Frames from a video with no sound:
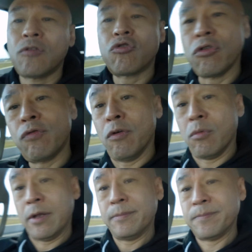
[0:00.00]
truthful
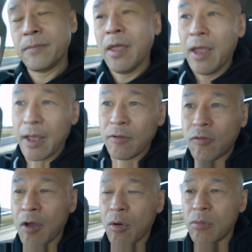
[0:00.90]
one. And
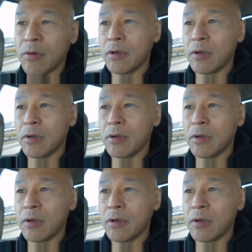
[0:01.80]
so